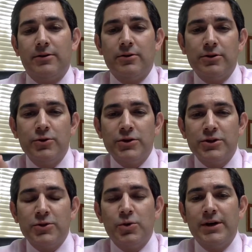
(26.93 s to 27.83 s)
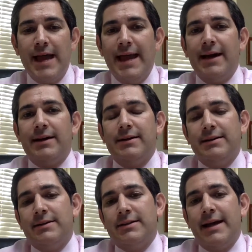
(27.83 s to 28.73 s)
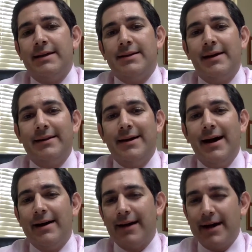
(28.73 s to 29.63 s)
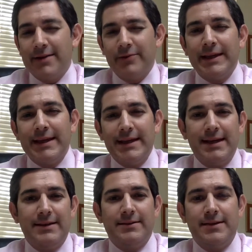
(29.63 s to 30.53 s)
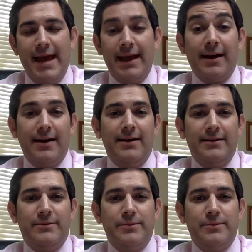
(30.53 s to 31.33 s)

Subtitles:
uses the word Echa in the second Aliyah, kind of linking it, Echa,